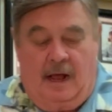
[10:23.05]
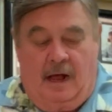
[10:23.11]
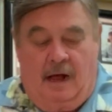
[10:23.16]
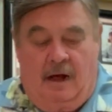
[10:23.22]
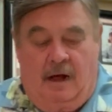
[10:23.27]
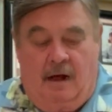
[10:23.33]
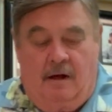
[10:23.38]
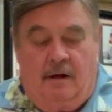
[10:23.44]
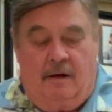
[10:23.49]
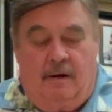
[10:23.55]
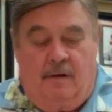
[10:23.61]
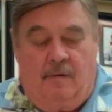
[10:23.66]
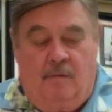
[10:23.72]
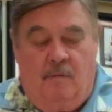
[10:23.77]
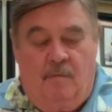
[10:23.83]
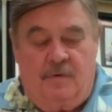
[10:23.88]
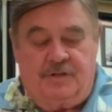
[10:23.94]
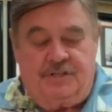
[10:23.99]
uh,
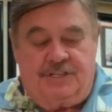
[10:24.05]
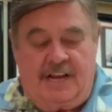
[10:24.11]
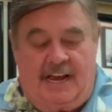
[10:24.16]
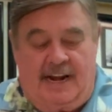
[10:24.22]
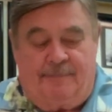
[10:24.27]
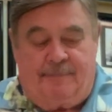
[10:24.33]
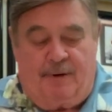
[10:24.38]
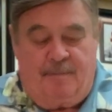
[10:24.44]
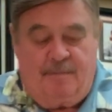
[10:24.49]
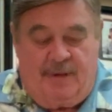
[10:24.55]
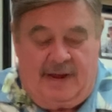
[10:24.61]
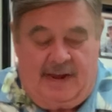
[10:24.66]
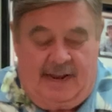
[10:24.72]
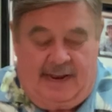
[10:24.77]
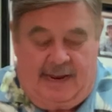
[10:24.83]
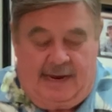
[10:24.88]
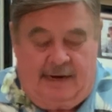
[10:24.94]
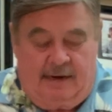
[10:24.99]
set up a
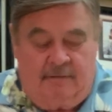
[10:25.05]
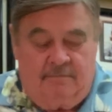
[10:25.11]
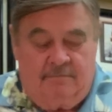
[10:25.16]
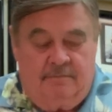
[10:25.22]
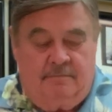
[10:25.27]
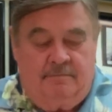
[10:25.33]
meeting.